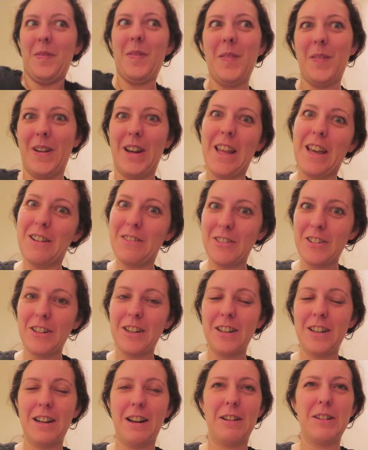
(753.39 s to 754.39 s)

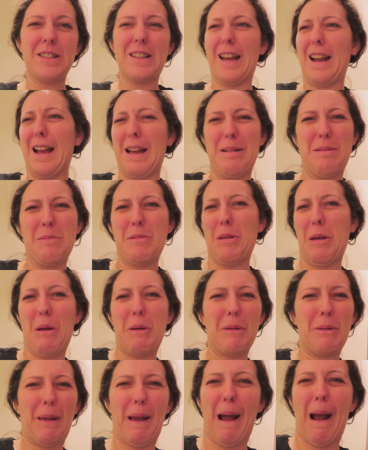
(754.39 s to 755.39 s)
Whatever. And I was like, I'm
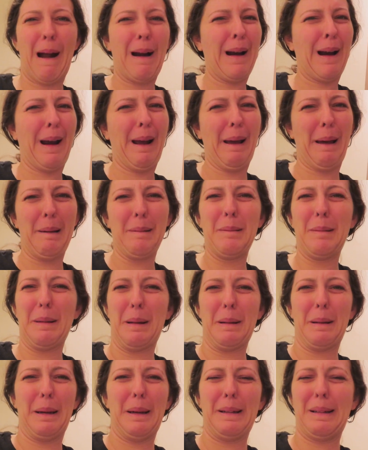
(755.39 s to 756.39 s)
so sorry, I'm
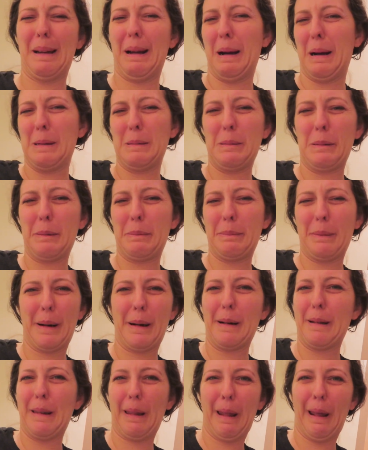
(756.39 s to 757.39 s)
such a terrible
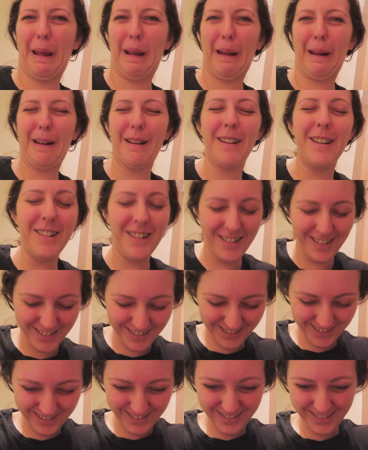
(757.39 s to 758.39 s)
person.
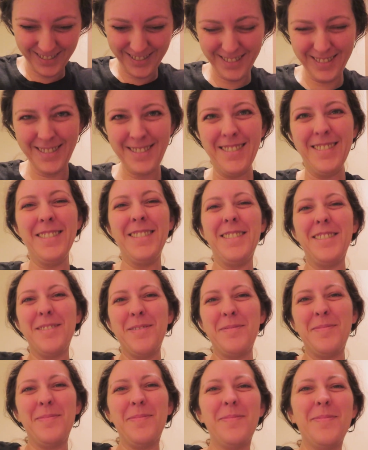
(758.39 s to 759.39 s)

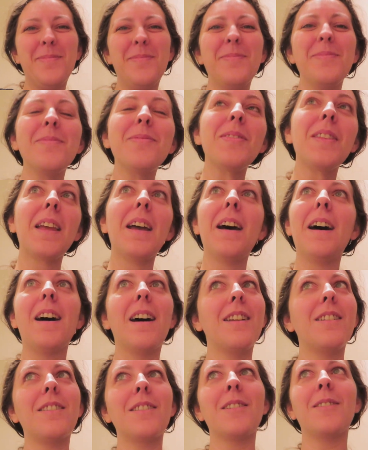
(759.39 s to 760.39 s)

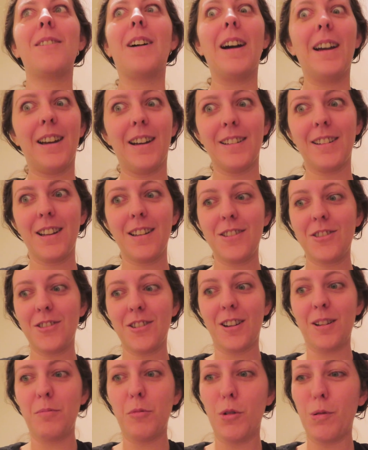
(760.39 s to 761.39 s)
I don't know why I had that
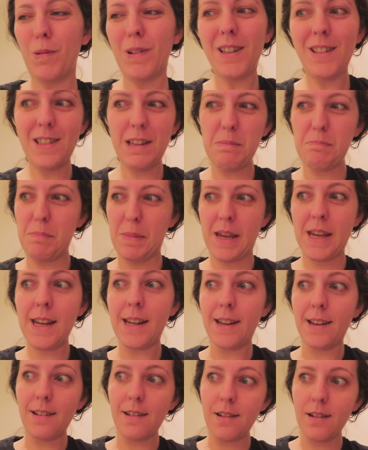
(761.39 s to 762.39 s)
dream, or what does it
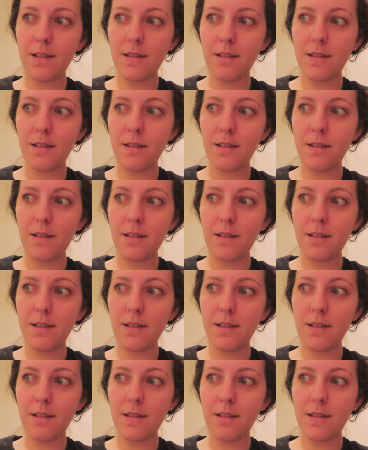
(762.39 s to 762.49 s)
mean?